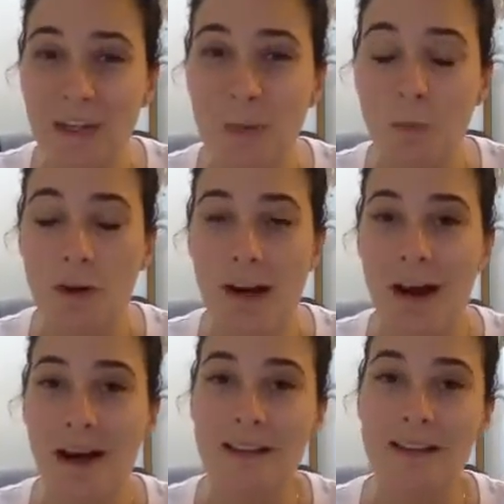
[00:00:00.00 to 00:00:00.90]
What
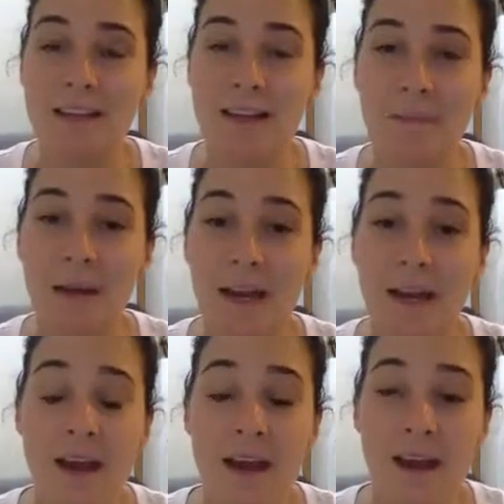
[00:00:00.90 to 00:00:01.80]
hard is it going to be?
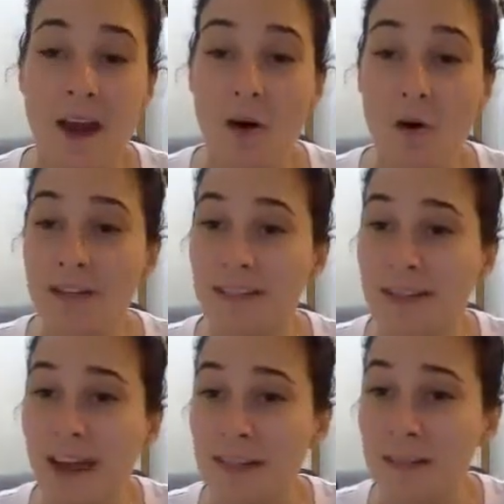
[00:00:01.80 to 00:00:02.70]
Now,
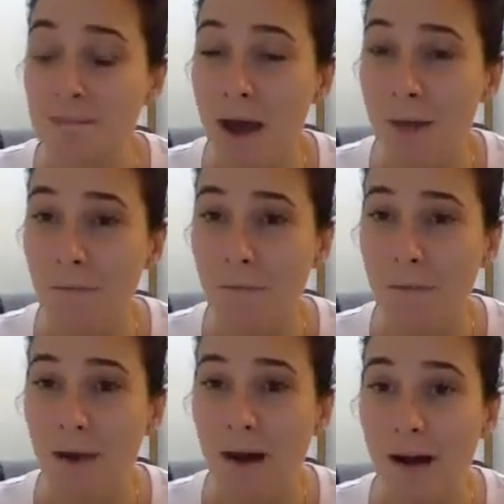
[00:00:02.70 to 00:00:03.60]
honestly, as a mum,
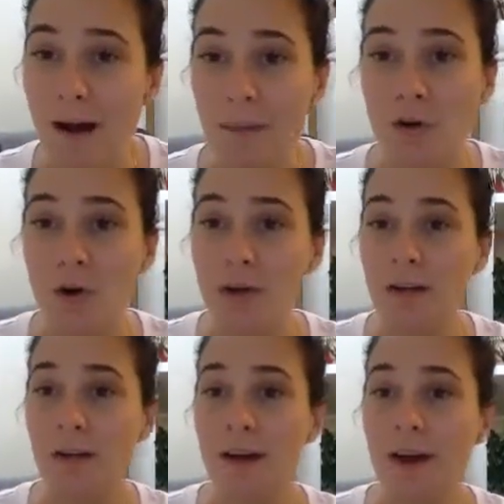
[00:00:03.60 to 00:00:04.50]
I'm not going
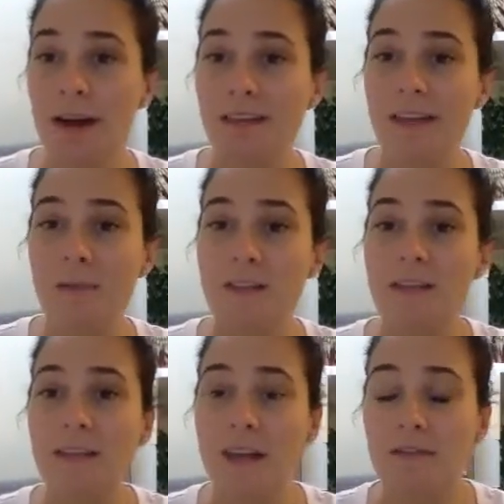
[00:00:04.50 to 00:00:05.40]
to lie. There
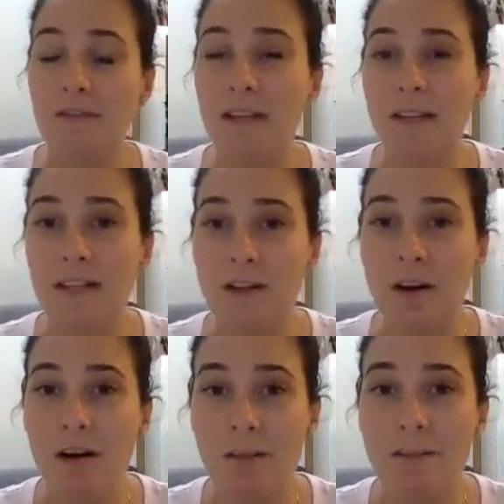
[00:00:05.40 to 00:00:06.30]
was definitely
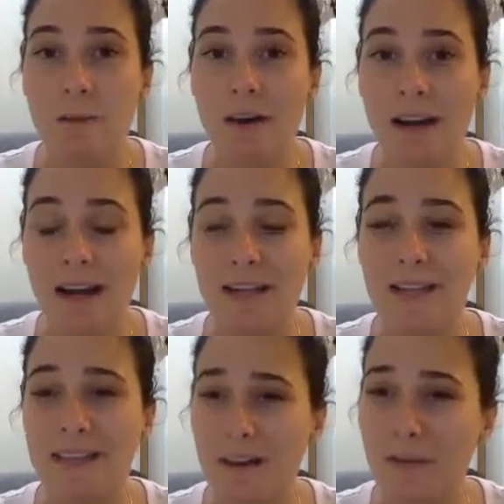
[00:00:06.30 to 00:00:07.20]
times when I had to
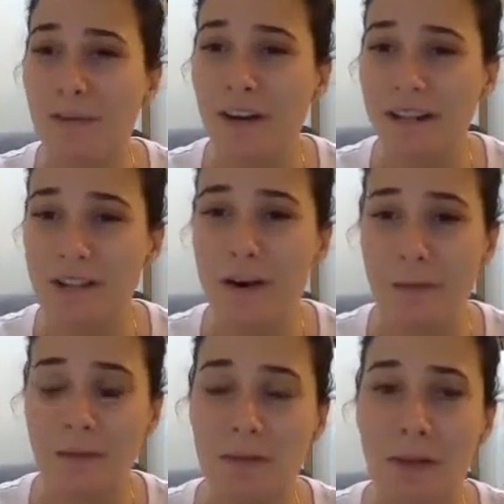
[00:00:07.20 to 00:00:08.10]
sacrifice
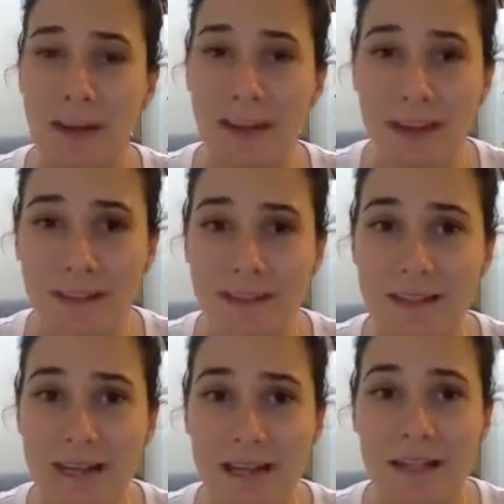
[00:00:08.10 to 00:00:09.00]
time with my
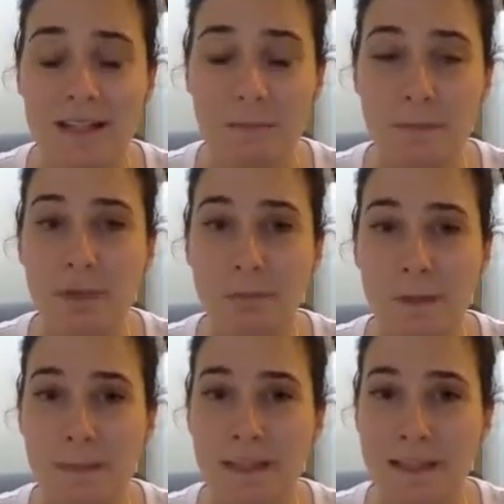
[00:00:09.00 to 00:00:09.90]
kids to build
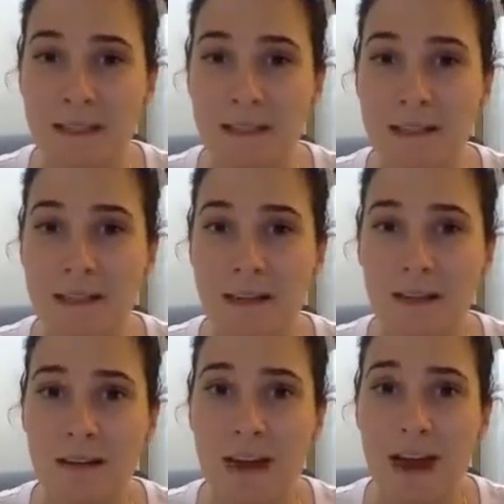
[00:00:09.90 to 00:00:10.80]
my business.
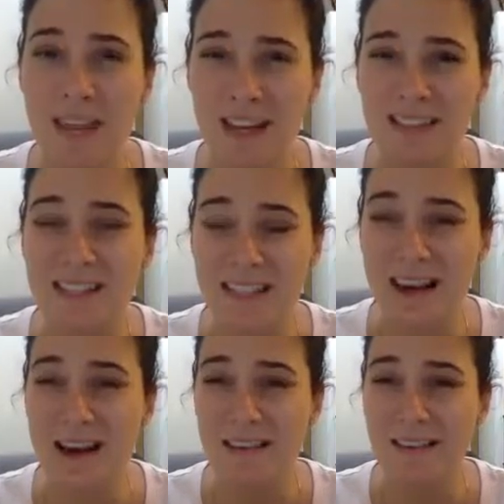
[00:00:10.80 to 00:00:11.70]
And that
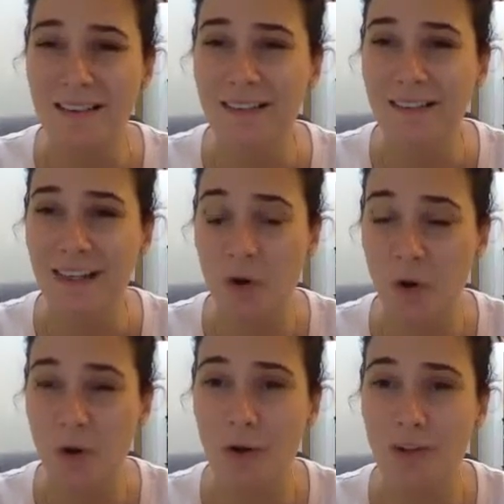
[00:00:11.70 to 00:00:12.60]
stung. It
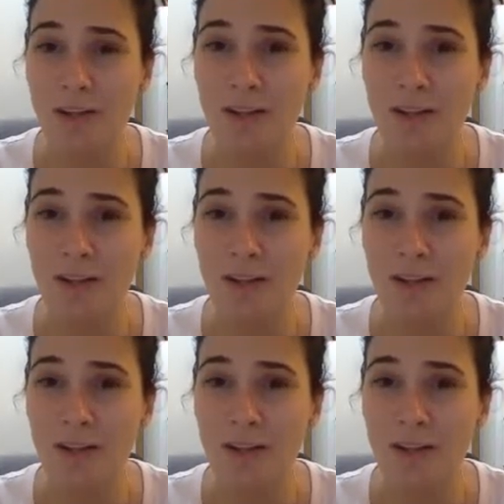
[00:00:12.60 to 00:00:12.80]
hurt.